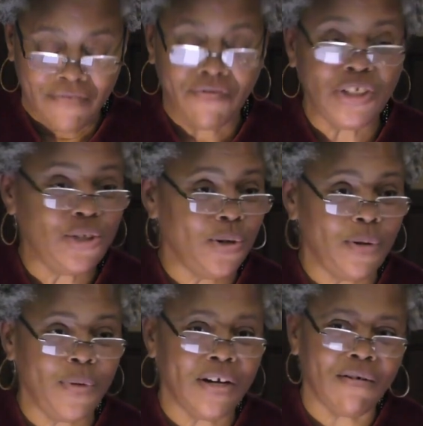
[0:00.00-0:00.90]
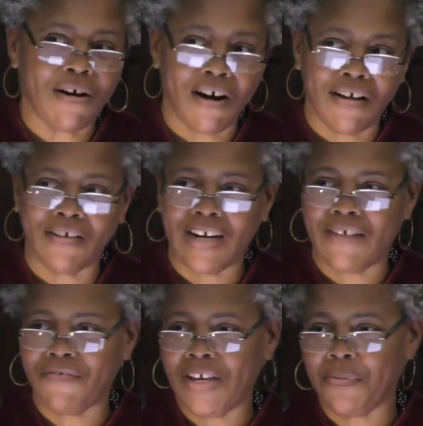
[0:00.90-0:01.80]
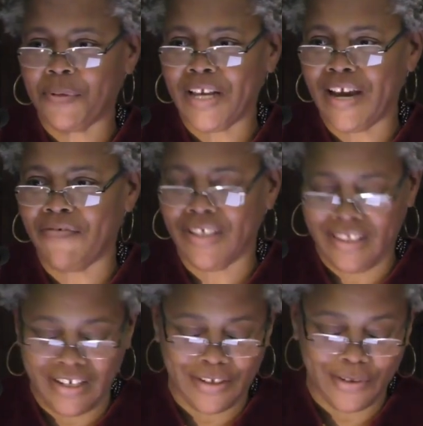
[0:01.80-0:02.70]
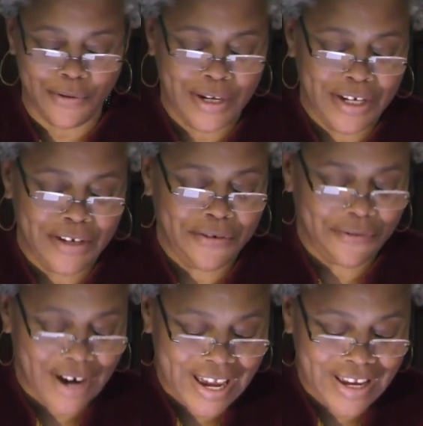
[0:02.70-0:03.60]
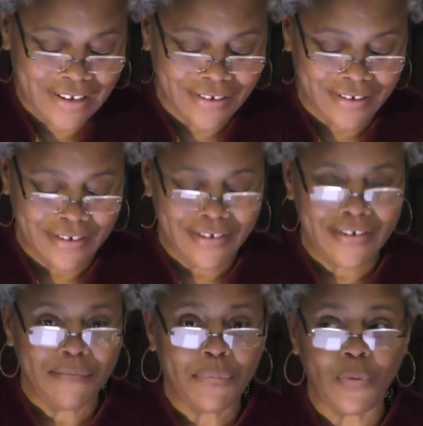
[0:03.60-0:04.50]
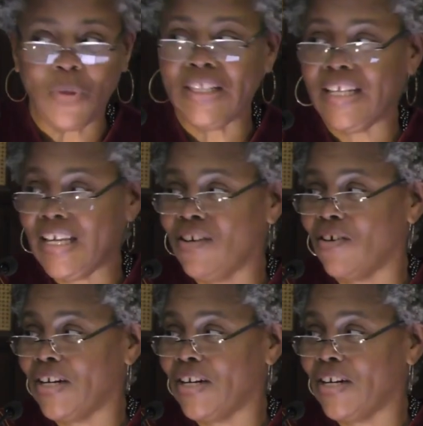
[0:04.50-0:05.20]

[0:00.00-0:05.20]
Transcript: For sure, we don't call on our faith when everything is going great, but we lean on